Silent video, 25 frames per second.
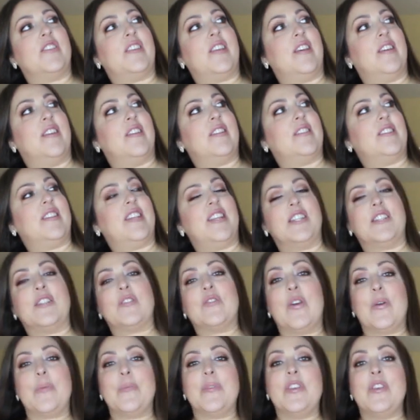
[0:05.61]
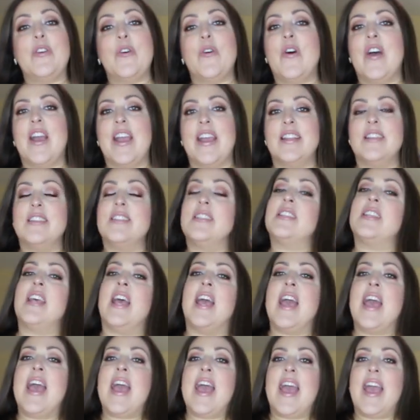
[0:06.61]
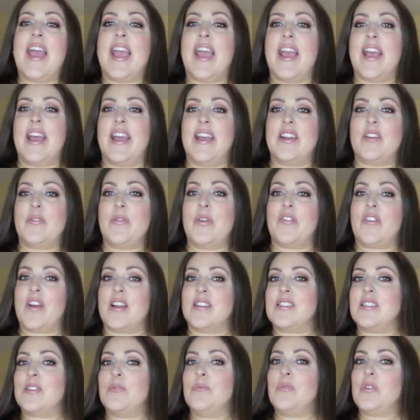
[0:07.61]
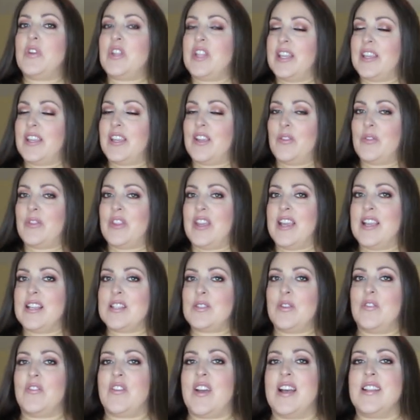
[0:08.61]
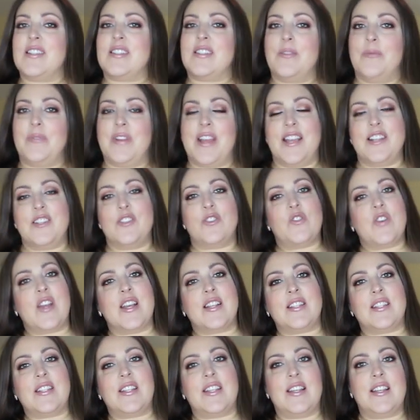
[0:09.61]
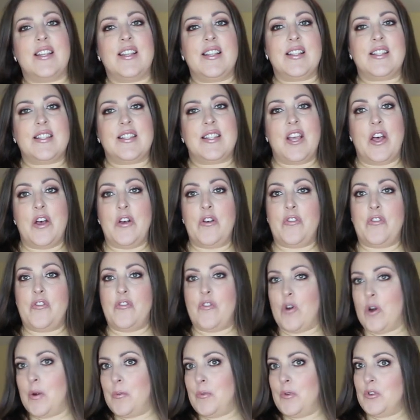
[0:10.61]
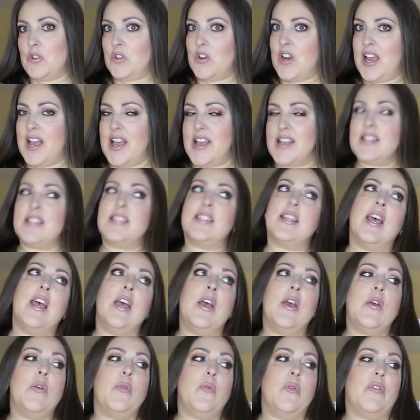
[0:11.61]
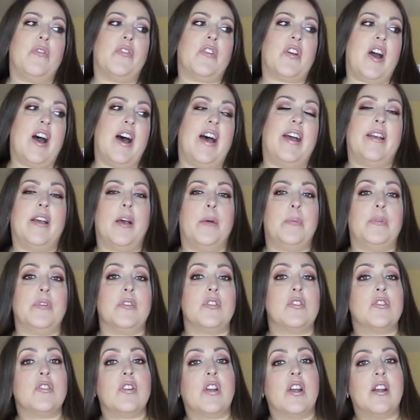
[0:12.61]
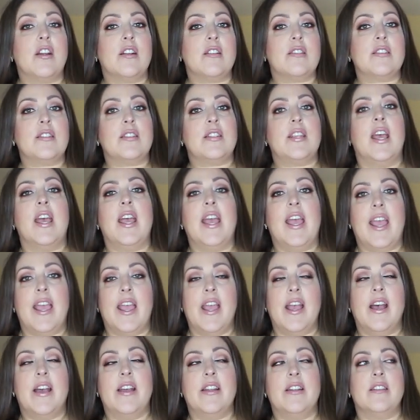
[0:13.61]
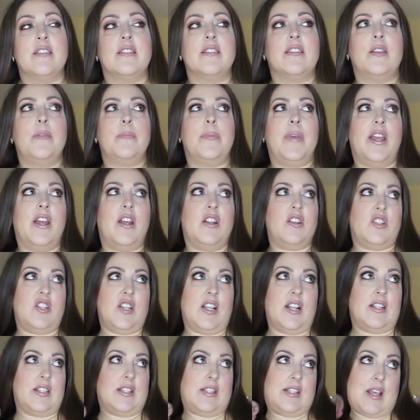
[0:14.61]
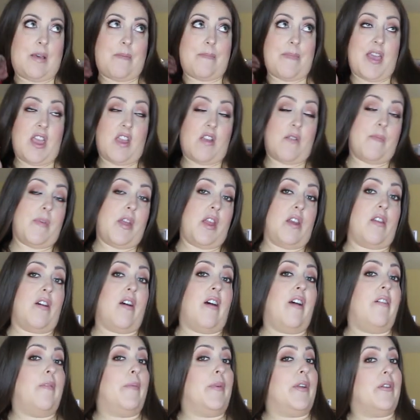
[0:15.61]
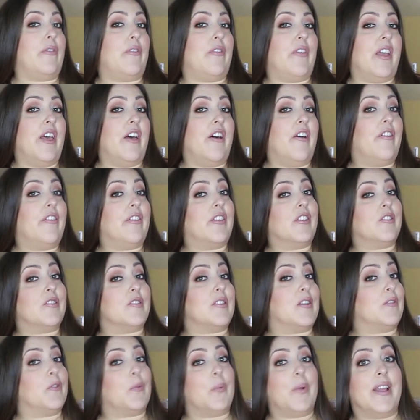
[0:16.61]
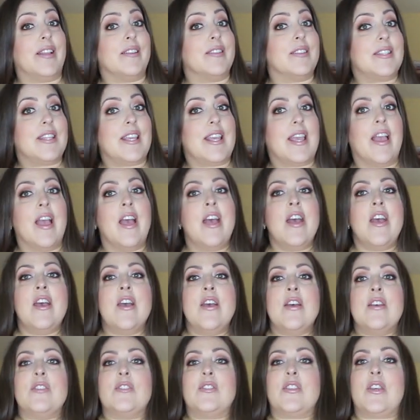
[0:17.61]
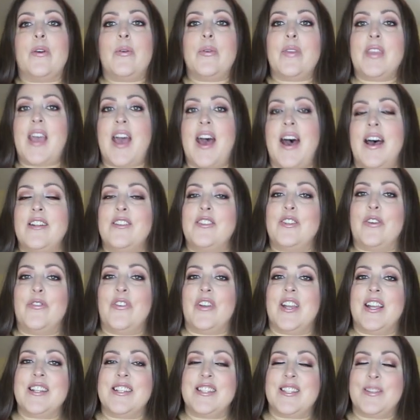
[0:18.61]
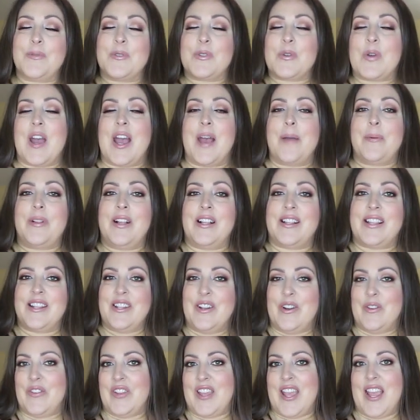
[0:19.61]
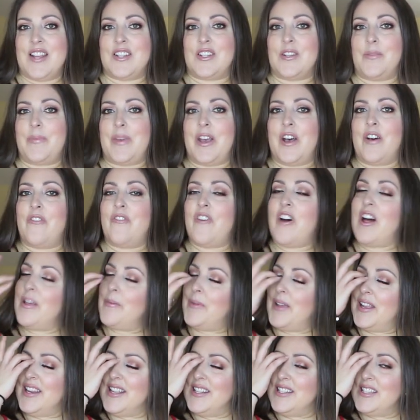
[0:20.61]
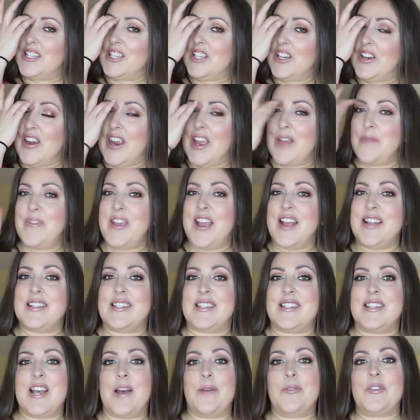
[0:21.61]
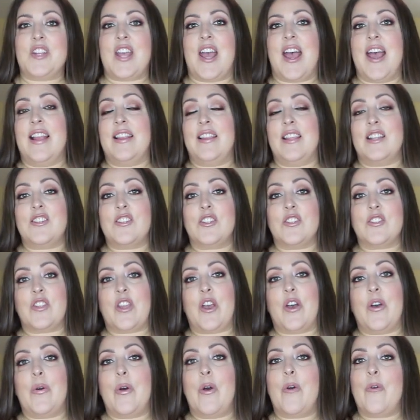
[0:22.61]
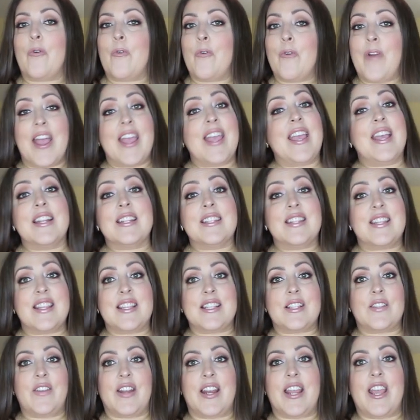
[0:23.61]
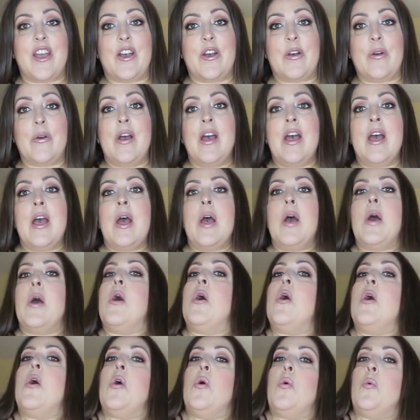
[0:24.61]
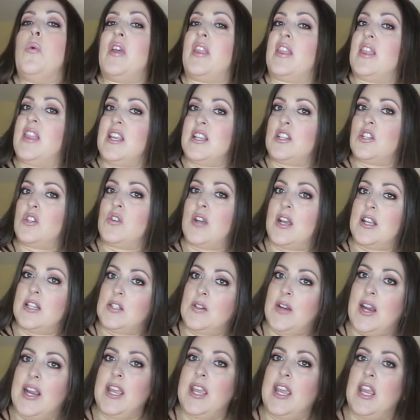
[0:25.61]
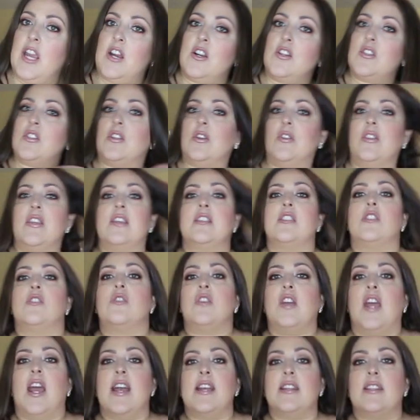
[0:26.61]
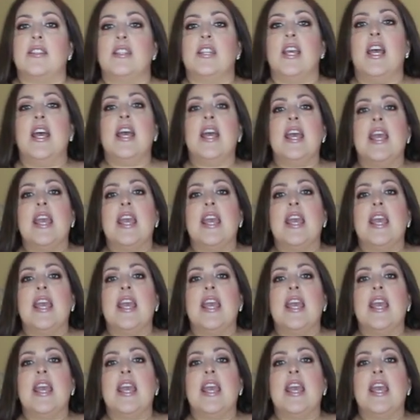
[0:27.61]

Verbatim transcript: says, is from Yoins, and we've got some really cute things. We've got some nice dresses, formal dress, we've got a couple of shirts, and a pair of jeans that may or may not have been a fail. You'll just have to wait and see. So yeah, don't forget to subscribe, click the notification bell, follow me on Instagram and Snapchat, and let's just go right into this video with this dress right here. So this dress